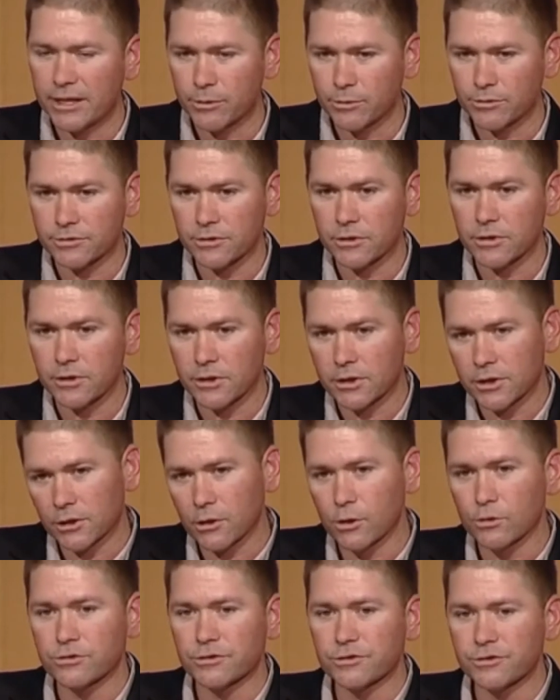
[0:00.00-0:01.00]
He was the
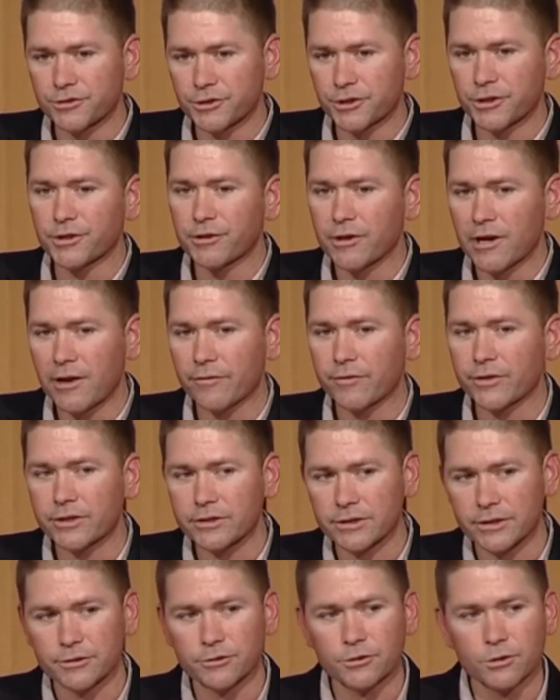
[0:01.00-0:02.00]
closest
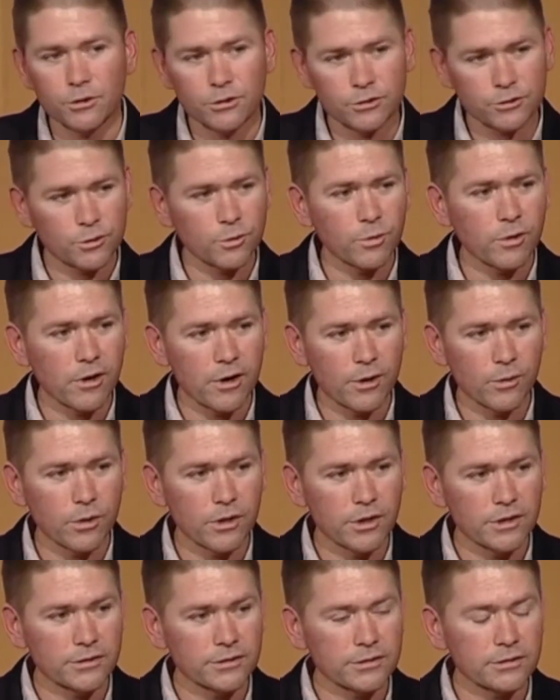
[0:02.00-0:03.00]
geographically to where I
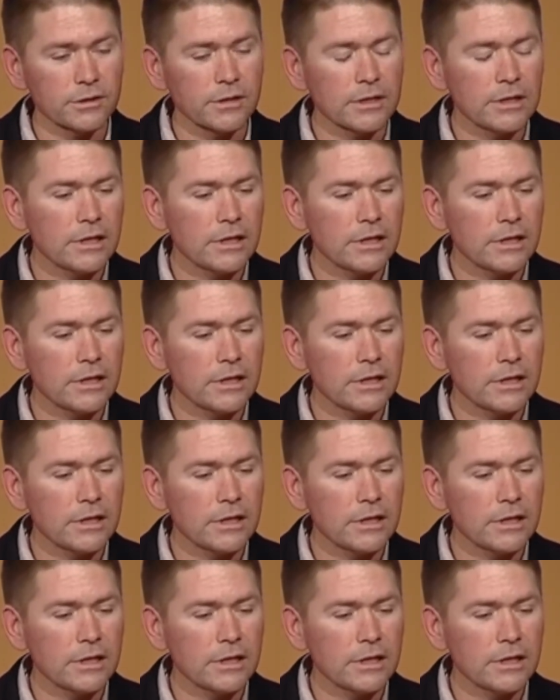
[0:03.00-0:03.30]
was, and